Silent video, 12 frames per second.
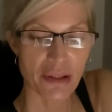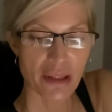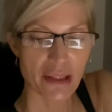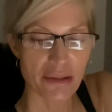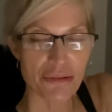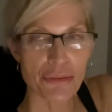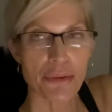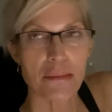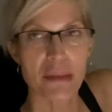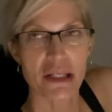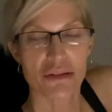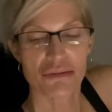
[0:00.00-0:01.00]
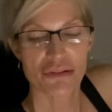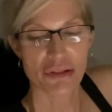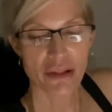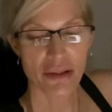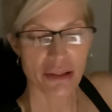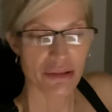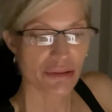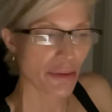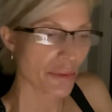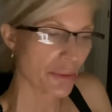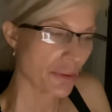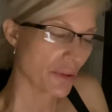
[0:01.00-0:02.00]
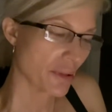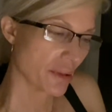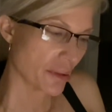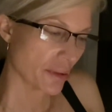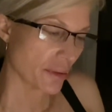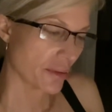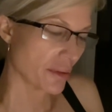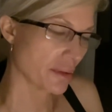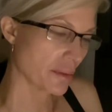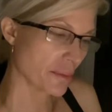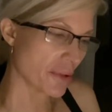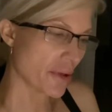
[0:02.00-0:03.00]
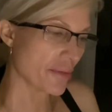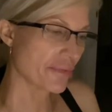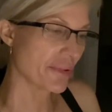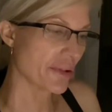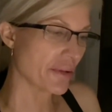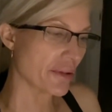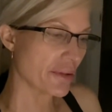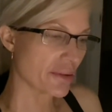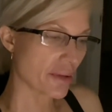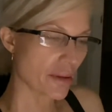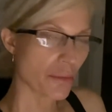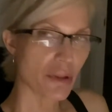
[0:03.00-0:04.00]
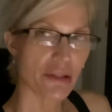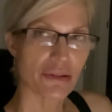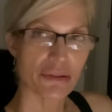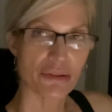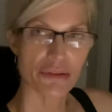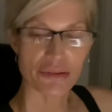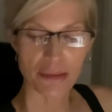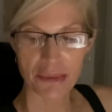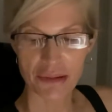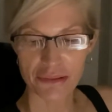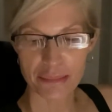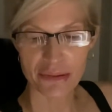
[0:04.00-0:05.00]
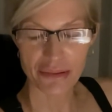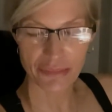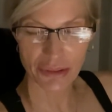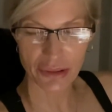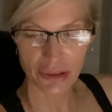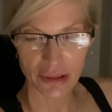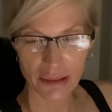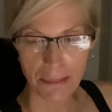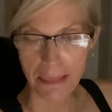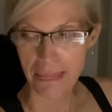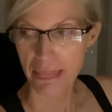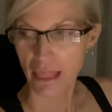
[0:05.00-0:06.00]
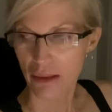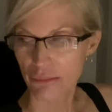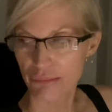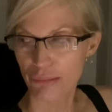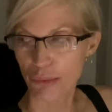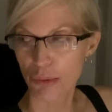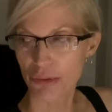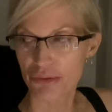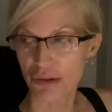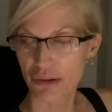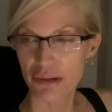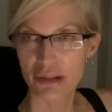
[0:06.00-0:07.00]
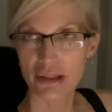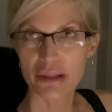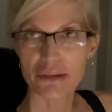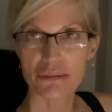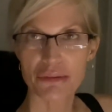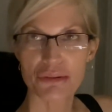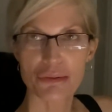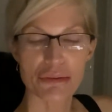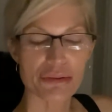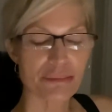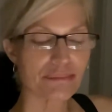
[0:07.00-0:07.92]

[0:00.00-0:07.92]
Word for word: And I sort of made it generic. So um, in all fairness, I wanted to do something specifically for targeted individuals.